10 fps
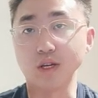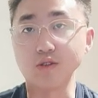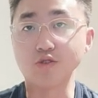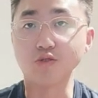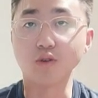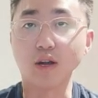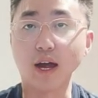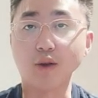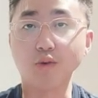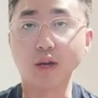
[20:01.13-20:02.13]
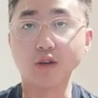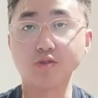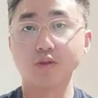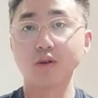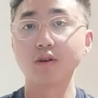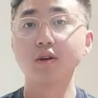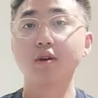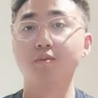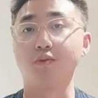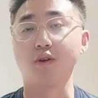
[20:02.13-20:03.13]
ensure agricultural
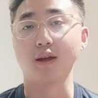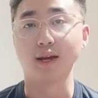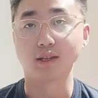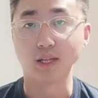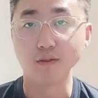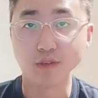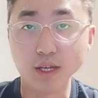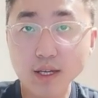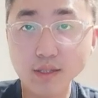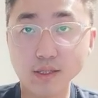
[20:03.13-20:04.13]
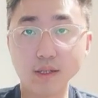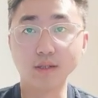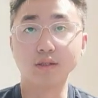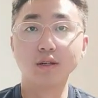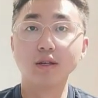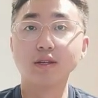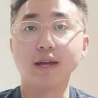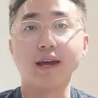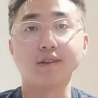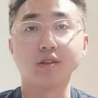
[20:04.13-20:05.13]
productivity
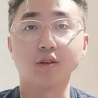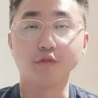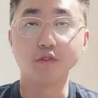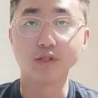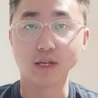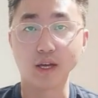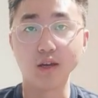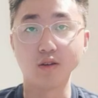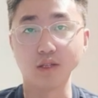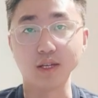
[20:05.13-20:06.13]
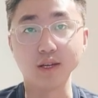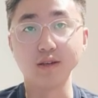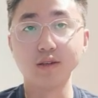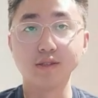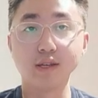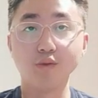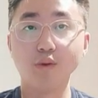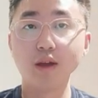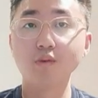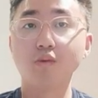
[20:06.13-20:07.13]
and food security. The
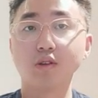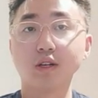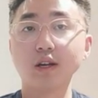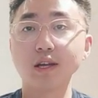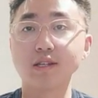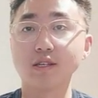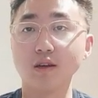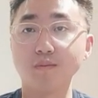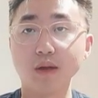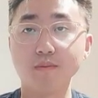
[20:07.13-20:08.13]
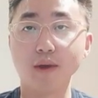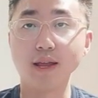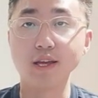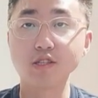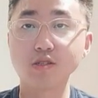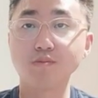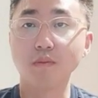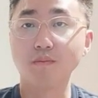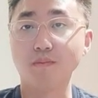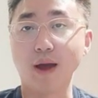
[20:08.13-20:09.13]
way water is being managed
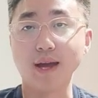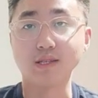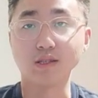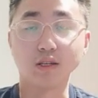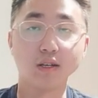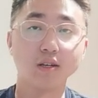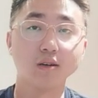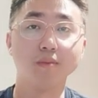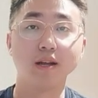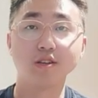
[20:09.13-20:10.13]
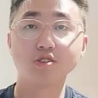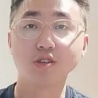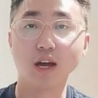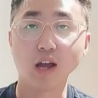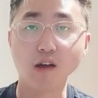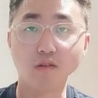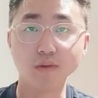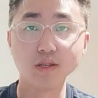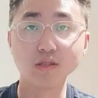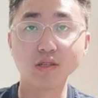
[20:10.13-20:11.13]
by the Malaysia
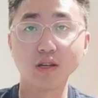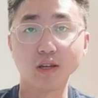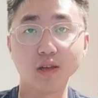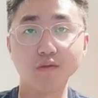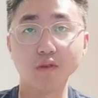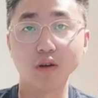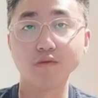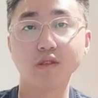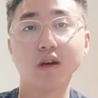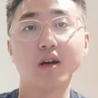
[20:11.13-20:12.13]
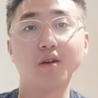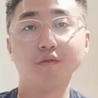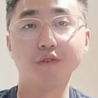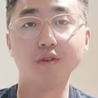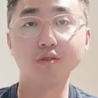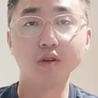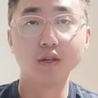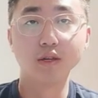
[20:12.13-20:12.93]
government involved a few